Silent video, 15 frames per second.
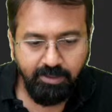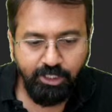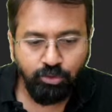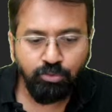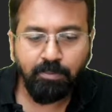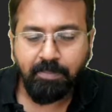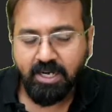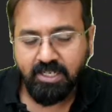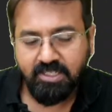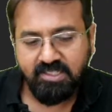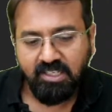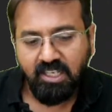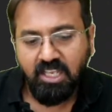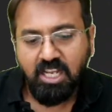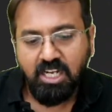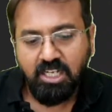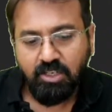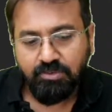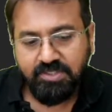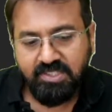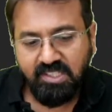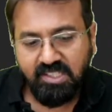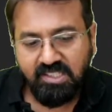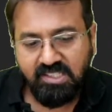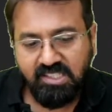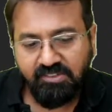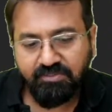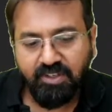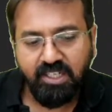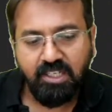two parts. Now
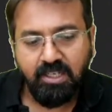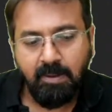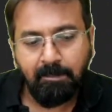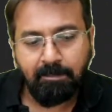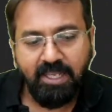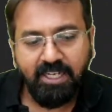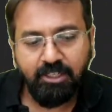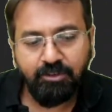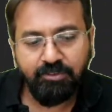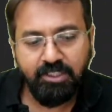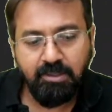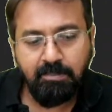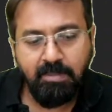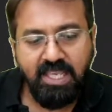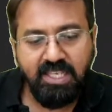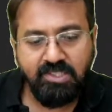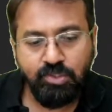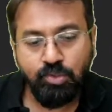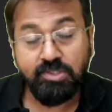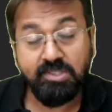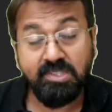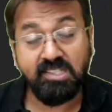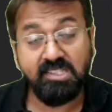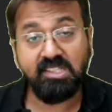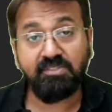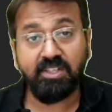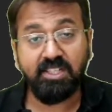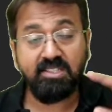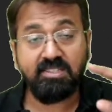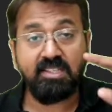61, compare it with the base. So
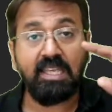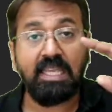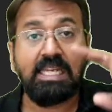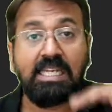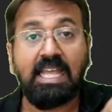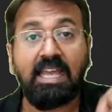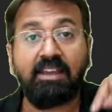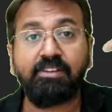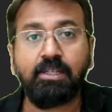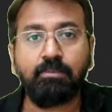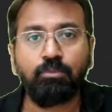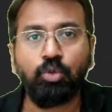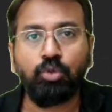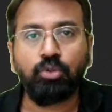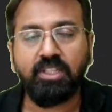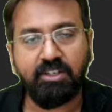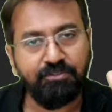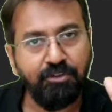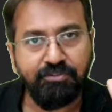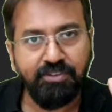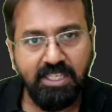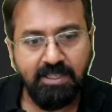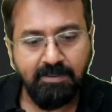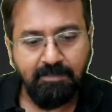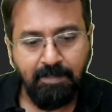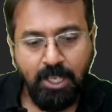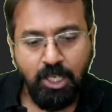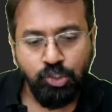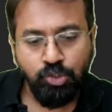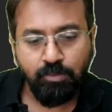61 is 11 more than 50.
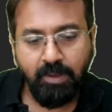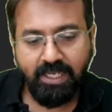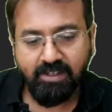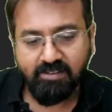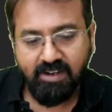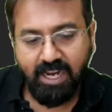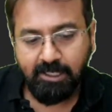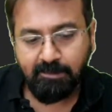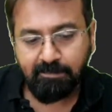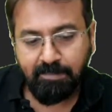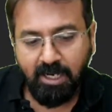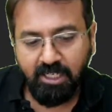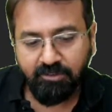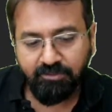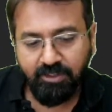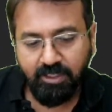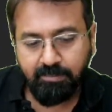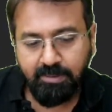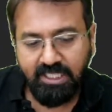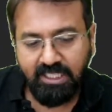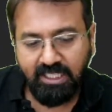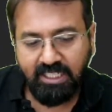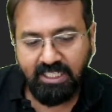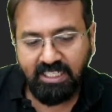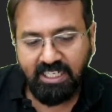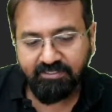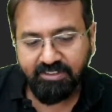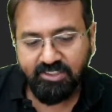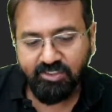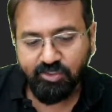So my right part will be
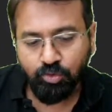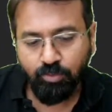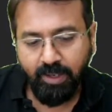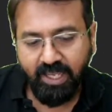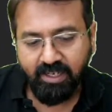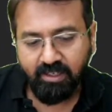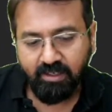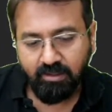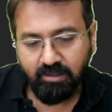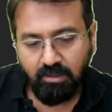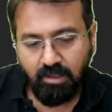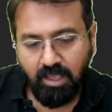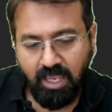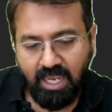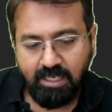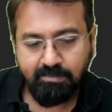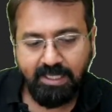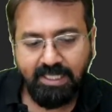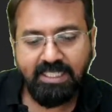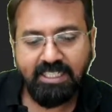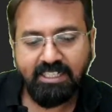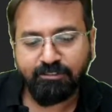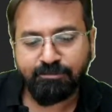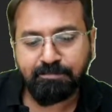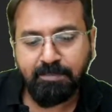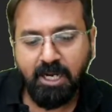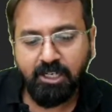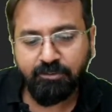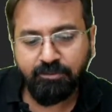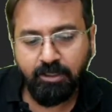11 square and my left
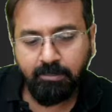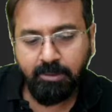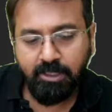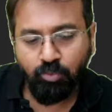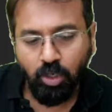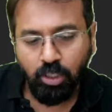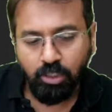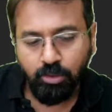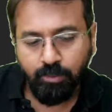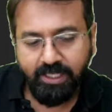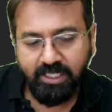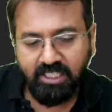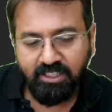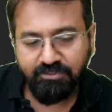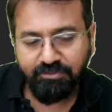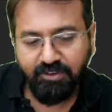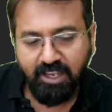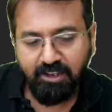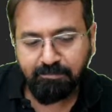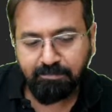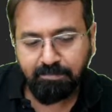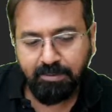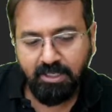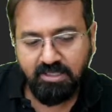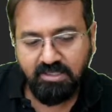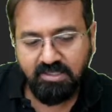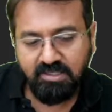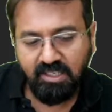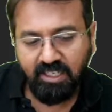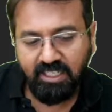part will be what? 25
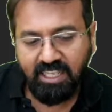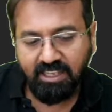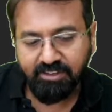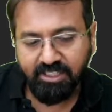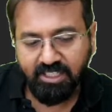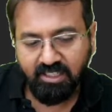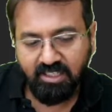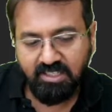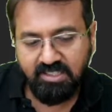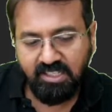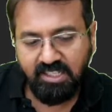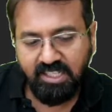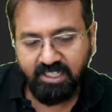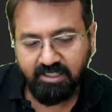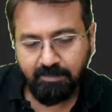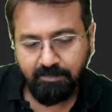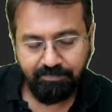plus 11. Isn't that?